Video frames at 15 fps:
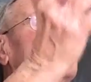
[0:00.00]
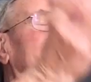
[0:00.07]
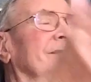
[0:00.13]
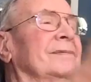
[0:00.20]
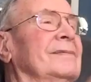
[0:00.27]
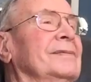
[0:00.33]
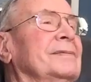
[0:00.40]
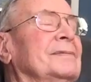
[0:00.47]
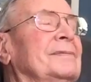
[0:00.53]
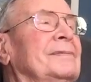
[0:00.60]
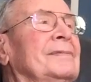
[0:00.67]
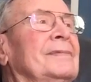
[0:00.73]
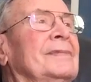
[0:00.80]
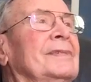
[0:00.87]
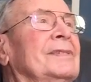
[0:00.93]
and
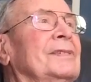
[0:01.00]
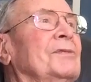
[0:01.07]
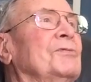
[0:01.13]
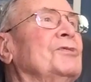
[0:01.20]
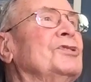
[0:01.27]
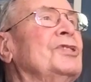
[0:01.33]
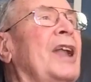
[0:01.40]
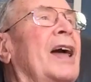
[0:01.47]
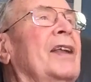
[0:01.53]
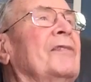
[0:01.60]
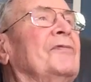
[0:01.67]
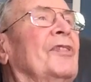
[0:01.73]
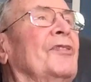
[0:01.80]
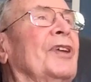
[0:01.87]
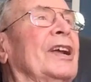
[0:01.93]
was
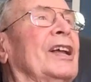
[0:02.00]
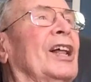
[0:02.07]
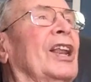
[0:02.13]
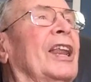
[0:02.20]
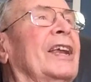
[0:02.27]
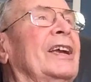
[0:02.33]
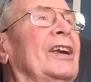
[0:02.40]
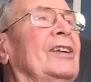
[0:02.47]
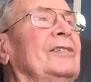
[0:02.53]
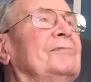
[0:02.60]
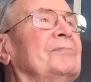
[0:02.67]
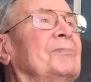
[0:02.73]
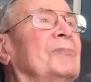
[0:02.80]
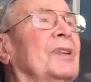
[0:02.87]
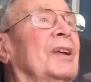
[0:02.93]
not a very
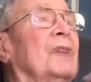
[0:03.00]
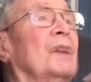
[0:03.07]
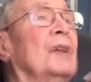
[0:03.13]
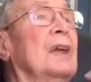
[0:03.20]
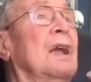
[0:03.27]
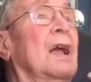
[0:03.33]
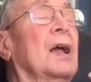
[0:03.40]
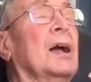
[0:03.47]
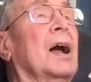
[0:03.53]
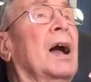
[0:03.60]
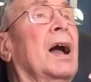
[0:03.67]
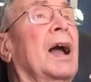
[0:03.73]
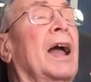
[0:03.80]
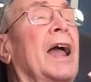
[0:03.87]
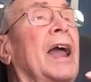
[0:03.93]
clean
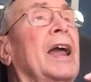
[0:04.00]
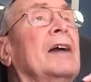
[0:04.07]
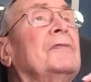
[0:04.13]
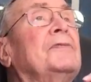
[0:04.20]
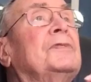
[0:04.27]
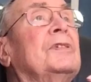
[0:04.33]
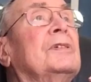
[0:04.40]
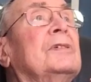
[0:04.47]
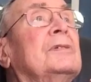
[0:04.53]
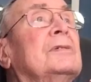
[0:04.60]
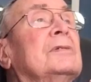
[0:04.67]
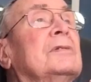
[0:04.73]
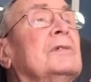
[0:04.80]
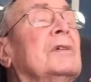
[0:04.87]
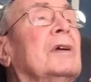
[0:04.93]
creature. After
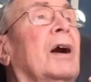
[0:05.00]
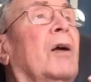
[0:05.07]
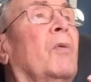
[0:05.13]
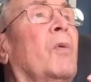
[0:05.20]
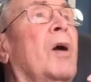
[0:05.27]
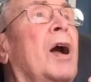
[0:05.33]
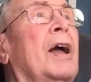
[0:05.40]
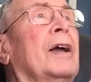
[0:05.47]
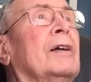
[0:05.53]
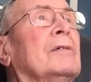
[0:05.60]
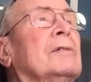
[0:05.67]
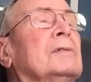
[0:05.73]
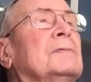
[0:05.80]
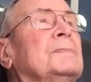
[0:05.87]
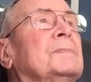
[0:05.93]
a
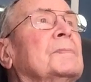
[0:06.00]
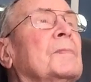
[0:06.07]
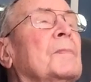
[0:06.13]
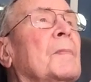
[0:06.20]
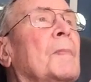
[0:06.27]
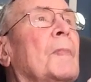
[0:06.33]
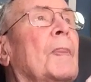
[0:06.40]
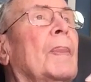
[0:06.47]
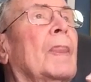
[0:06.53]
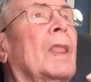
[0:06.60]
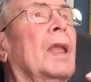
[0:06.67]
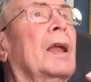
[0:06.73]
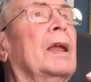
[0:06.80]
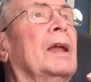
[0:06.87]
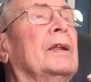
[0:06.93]
while
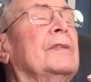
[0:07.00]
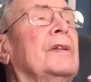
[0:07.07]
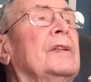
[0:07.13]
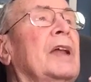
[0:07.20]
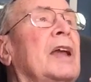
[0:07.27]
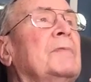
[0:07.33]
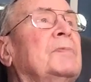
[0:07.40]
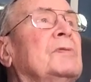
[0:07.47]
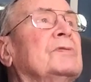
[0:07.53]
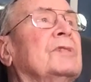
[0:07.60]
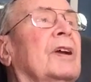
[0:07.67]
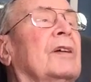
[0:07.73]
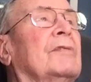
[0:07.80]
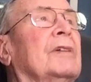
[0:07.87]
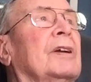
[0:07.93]
in the Naples
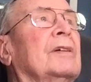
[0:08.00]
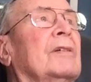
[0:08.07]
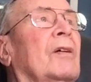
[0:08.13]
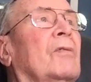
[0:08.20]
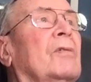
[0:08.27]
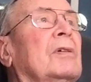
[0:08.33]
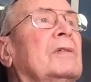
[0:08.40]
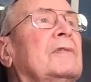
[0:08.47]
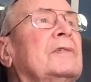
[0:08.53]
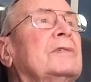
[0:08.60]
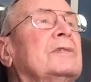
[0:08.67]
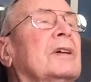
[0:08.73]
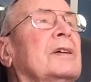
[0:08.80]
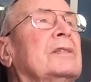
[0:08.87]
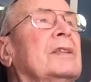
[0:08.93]
area, all of a
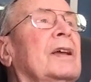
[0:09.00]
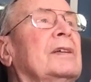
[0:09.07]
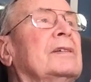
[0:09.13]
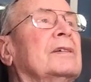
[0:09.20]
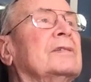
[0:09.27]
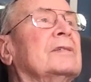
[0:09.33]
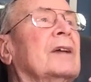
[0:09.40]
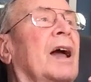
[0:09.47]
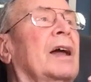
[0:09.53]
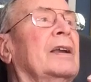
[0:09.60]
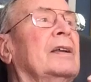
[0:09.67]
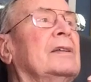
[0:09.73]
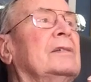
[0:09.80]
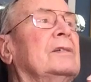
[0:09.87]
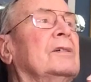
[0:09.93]
sudden they
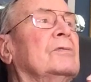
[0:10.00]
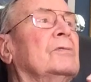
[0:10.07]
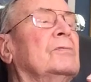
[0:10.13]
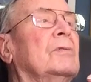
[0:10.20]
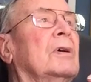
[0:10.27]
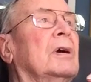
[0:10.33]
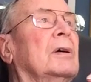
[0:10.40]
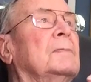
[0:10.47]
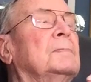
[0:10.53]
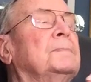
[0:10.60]
decided to